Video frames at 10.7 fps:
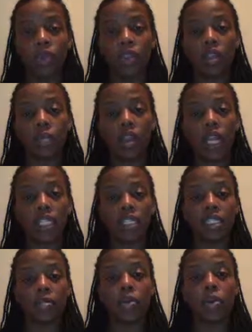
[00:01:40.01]
where they're
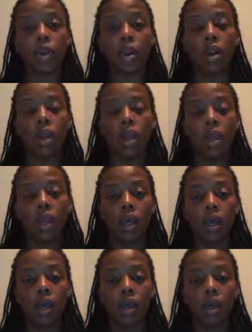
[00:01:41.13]
practicing more
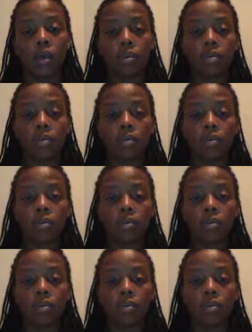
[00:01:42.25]
than